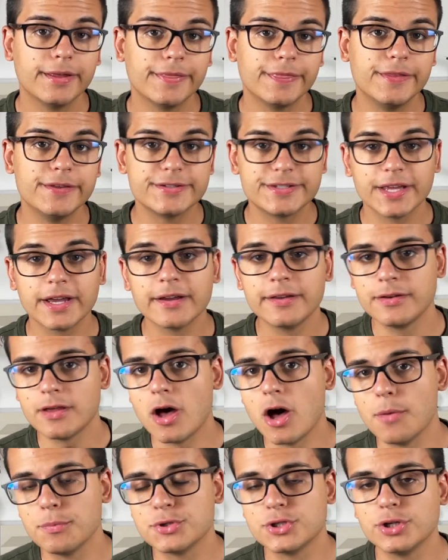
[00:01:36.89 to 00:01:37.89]
The second
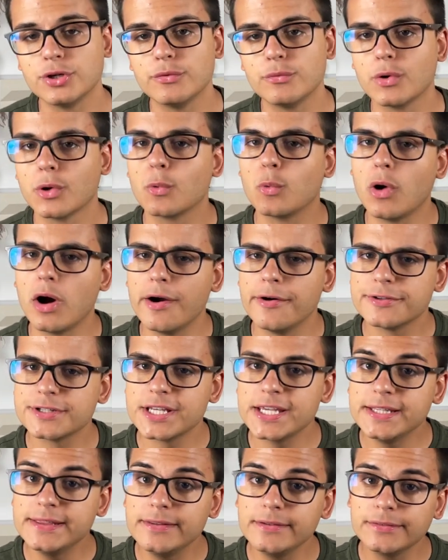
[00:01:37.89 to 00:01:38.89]
option requires
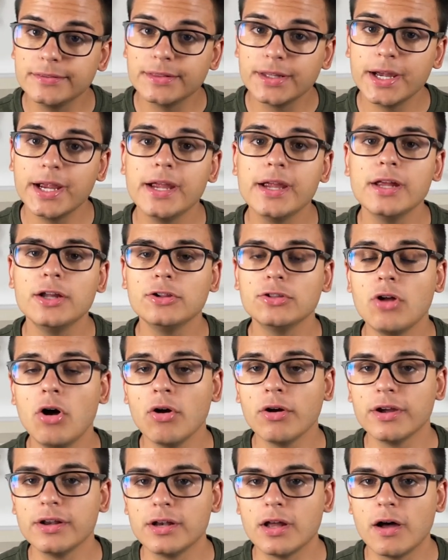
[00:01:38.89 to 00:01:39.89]
a delay
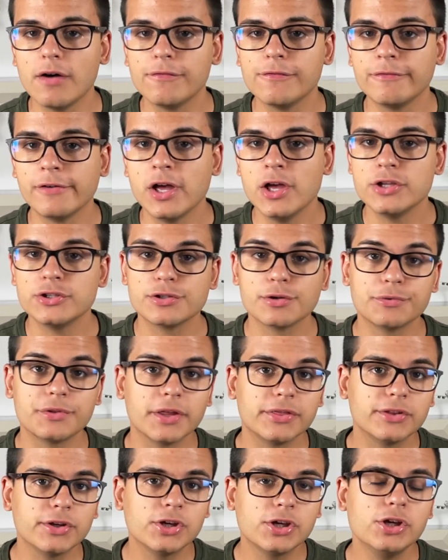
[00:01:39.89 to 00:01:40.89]
long enough so
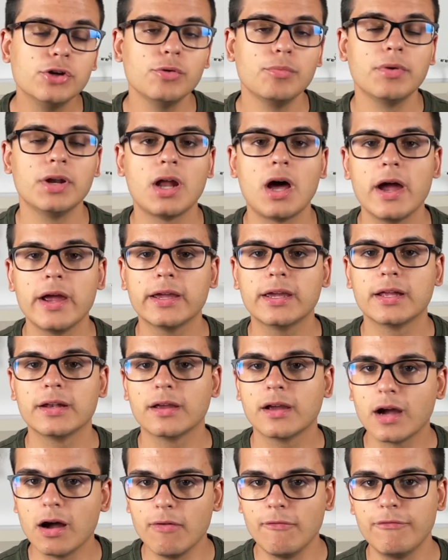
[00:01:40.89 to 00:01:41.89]
that the human eye can
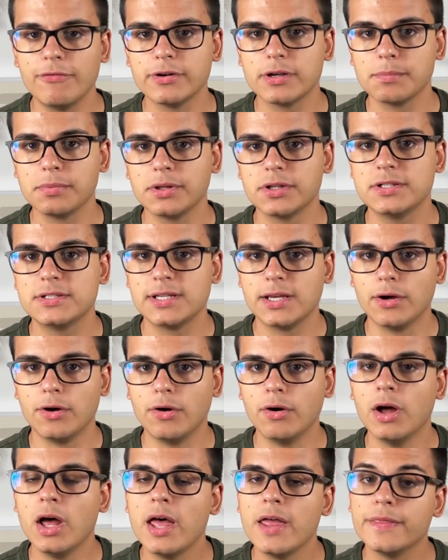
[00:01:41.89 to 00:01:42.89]
comfortably
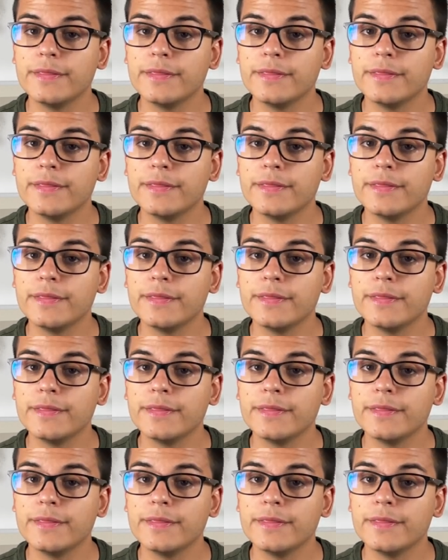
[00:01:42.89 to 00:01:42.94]
tell